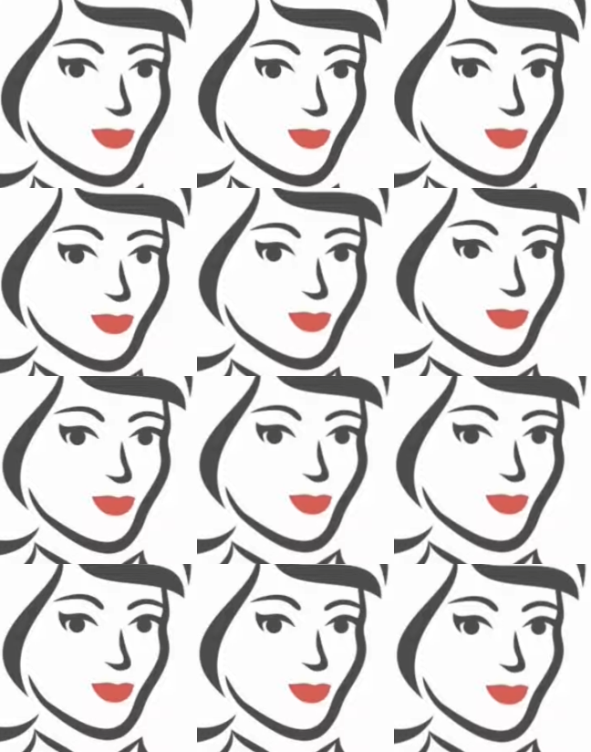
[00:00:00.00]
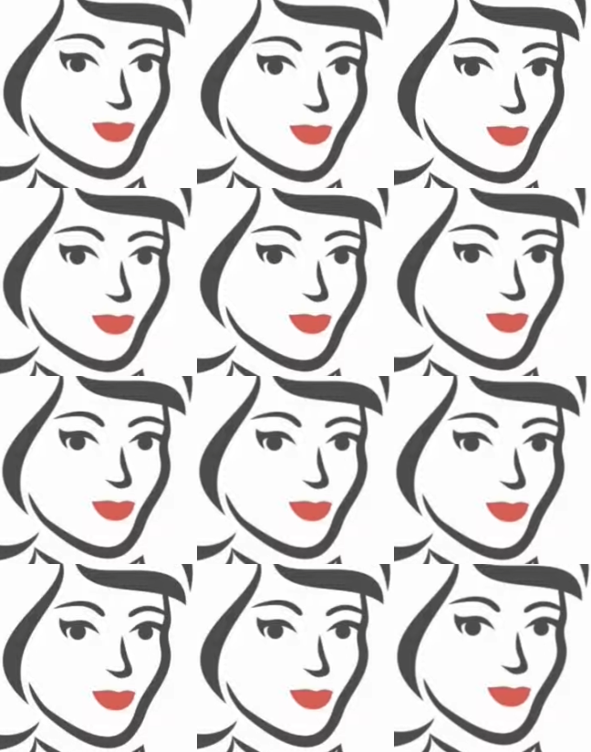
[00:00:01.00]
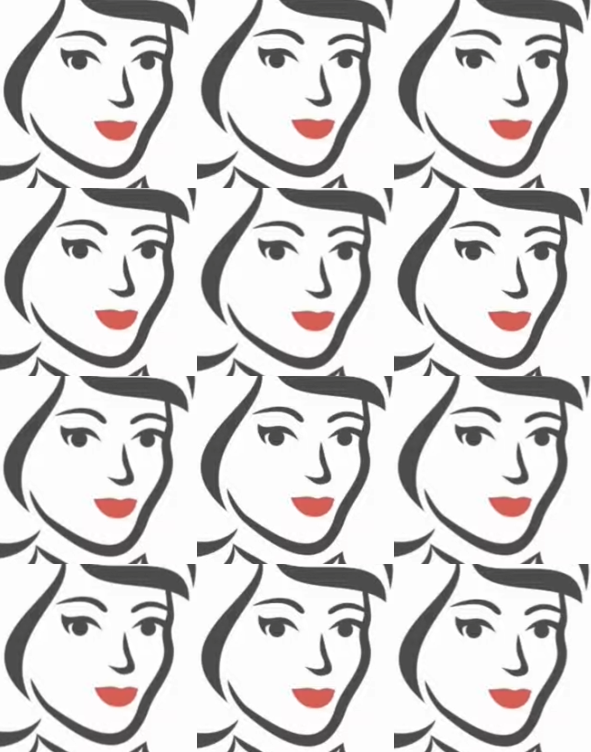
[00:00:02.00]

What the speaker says: and see where and how we're